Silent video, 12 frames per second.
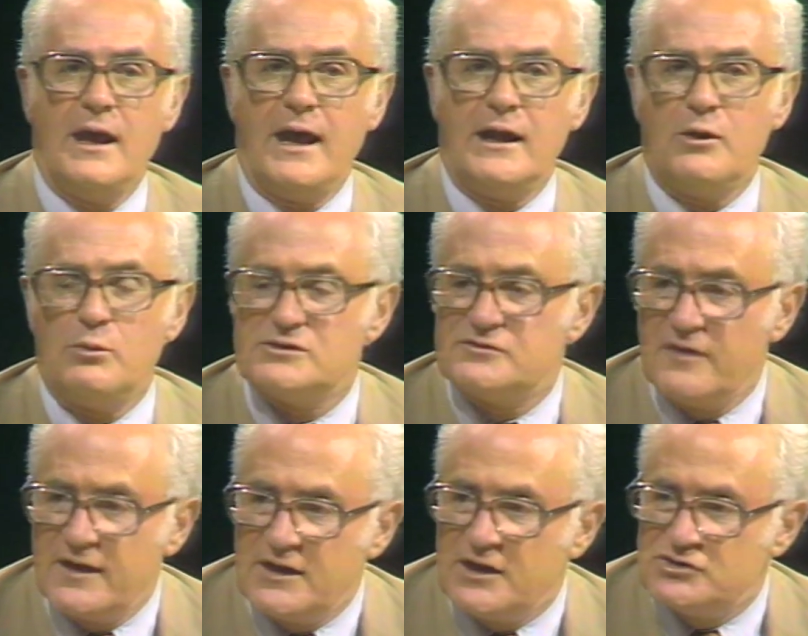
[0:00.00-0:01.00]
And it was
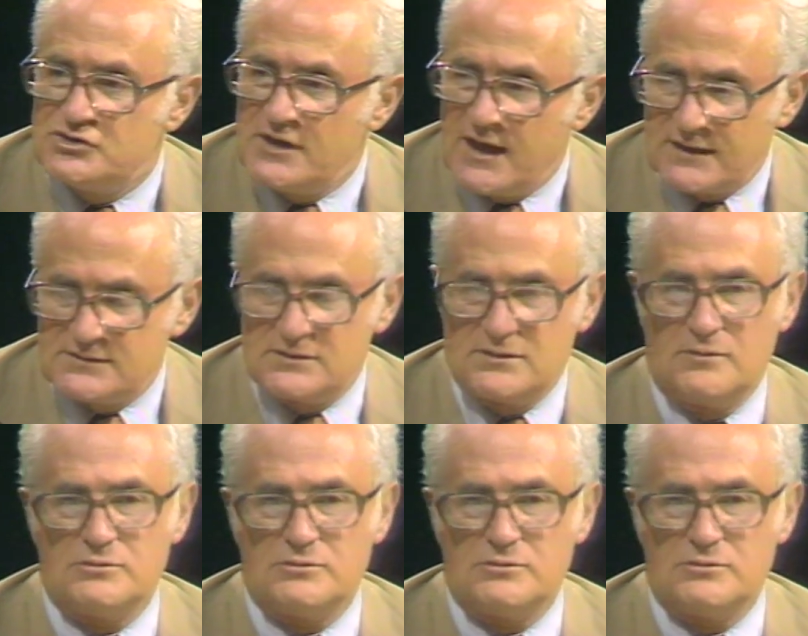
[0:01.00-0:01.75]
vintage Nixon.